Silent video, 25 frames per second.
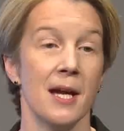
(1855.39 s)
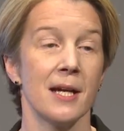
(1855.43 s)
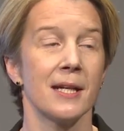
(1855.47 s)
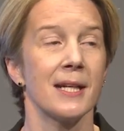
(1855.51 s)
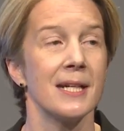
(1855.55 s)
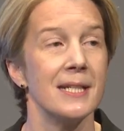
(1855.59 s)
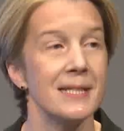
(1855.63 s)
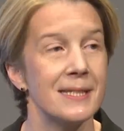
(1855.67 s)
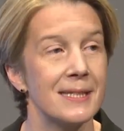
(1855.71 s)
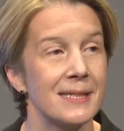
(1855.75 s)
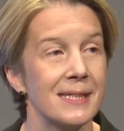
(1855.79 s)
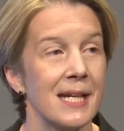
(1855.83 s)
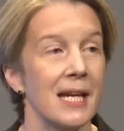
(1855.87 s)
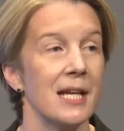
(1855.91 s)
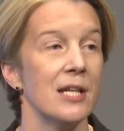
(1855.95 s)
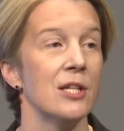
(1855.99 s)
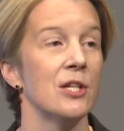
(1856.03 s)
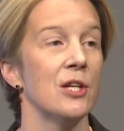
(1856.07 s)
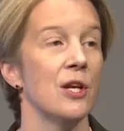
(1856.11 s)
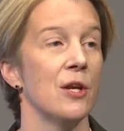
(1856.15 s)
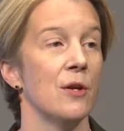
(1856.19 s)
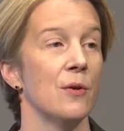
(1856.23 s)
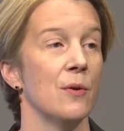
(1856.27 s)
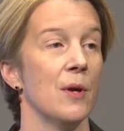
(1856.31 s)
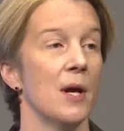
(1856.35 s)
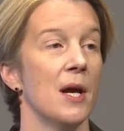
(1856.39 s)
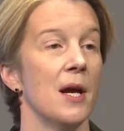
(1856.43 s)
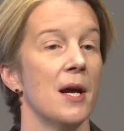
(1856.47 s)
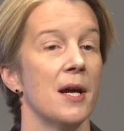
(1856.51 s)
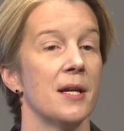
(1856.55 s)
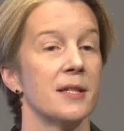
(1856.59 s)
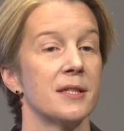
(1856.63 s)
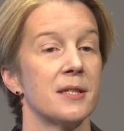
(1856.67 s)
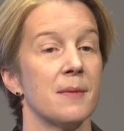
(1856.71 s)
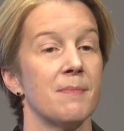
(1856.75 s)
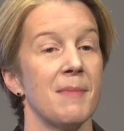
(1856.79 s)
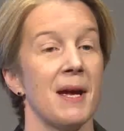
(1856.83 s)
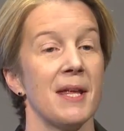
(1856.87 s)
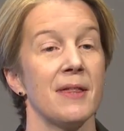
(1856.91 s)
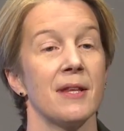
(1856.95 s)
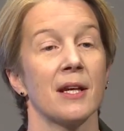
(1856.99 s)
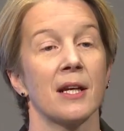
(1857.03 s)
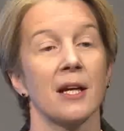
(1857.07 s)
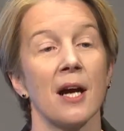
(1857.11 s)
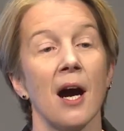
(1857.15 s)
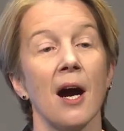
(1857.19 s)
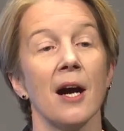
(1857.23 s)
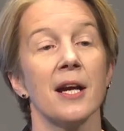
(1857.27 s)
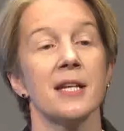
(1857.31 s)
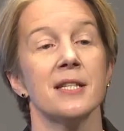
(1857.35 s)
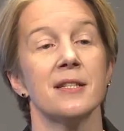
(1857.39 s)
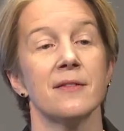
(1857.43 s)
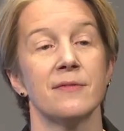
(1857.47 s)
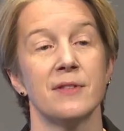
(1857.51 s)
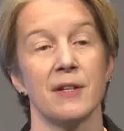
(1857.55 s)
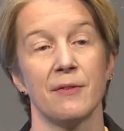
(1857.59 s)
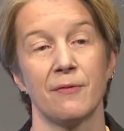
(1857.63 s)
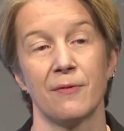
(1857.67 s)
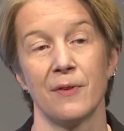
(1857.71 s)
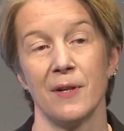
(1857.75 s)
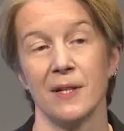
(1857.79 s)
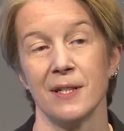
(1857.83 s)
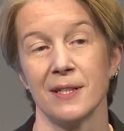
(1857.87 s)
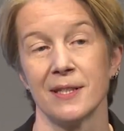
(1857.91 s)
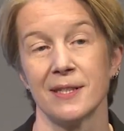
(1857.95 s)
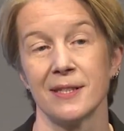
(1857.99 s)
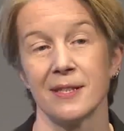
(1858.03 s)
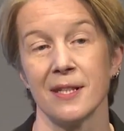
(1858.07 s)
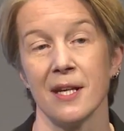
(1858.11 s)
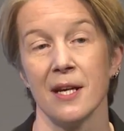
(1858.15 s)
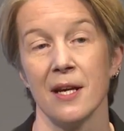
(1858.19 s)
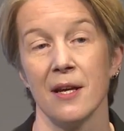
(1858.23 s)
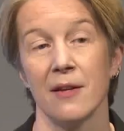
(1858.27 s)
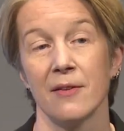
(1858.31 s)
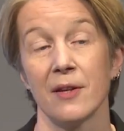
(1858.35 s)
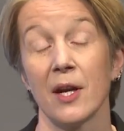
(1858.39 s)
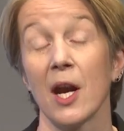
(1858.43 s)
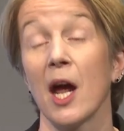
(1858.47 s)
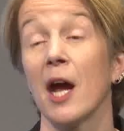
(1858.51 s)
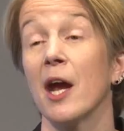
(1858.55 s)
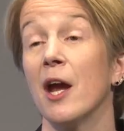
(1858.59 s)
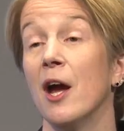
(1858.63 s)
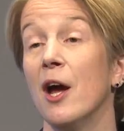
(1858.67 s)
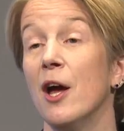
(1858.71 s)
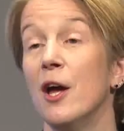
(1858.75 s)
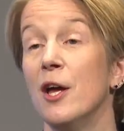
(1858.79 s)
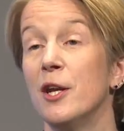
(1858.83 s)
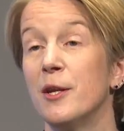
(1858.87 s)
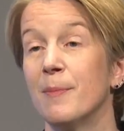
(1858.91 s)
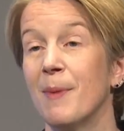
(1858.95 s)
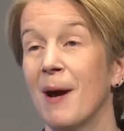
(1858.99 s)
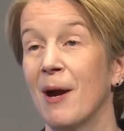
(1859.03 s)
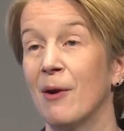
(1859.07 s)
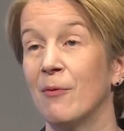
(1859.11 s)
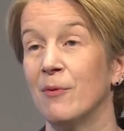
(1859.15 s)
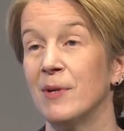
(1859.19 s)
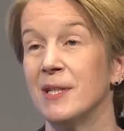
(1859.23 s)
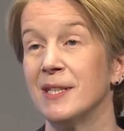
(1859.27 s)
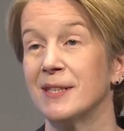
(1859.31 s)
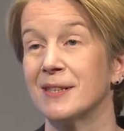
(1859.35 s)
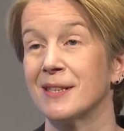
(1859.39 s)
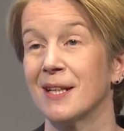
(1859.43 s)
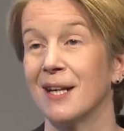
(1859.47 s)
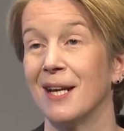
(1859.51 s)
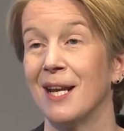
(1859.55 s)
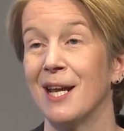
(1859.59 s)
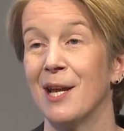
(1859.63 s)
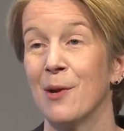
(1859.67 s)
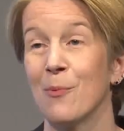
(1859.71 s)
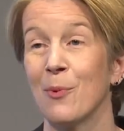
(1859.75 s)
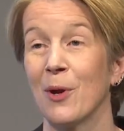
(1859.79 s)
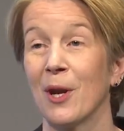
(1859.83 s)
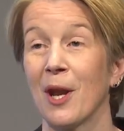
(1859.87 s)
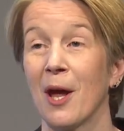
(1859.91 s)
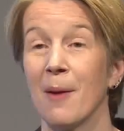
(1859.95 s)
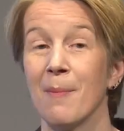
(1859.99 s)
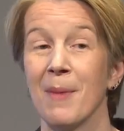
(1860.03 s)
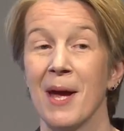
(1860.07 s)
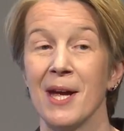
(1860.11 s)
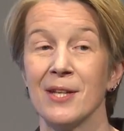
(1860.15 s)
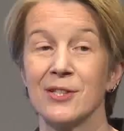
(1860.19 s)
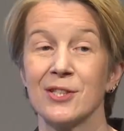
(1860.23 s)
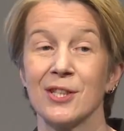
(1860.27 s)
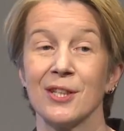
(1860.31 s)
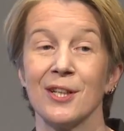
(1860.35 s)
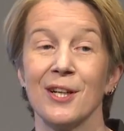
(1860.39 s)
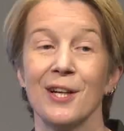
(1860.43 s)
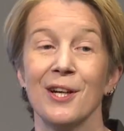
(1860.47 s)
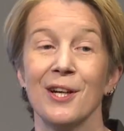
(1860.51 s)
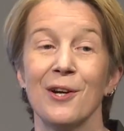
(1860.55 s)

continue to make the kind of difference that I heard about recently when I met